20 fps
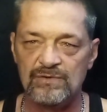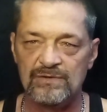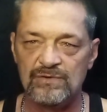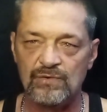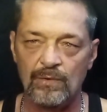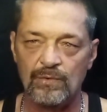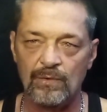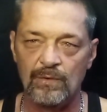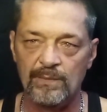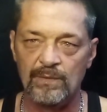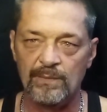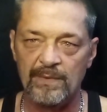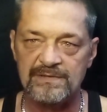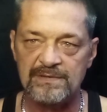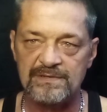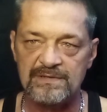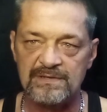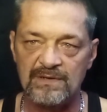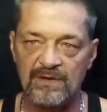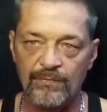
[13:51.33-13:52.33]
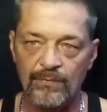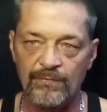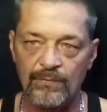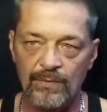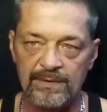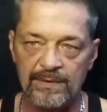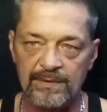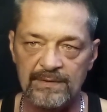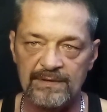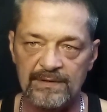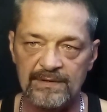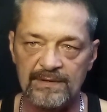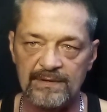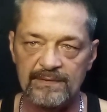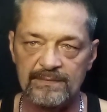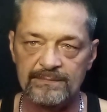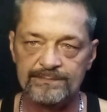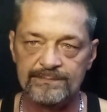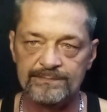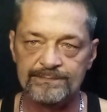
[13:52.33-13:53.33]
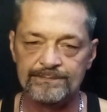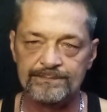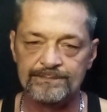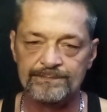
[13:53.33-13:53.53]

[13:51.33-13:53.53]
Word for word: control myself when, uh,